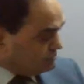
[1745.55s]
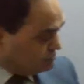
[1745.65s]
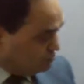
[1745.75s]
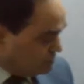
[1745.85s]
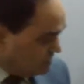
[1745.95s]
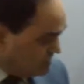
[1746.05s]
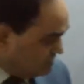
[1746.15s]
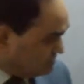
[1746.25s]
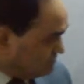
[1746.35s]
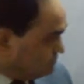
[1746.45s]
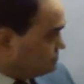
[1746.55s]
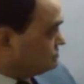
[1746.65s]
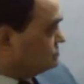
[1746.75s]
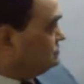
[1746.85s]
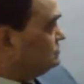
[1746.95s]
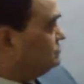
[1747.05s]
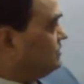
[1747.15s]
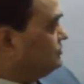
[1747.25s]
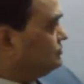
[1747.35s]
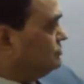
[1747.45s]
to 1 here, so
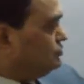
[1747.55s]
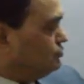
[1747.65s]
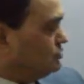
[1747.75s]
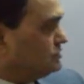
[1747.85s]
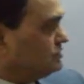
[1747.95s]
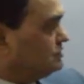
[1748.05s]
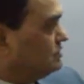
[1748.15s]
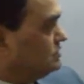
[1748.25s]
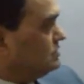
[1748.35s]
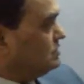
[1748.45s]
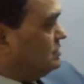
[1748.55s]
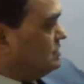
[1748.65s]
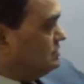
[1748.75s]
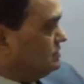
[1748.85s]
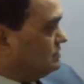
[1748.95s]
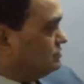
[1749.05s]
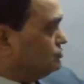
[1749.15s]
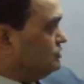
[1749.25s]
y equal to 1, and the other two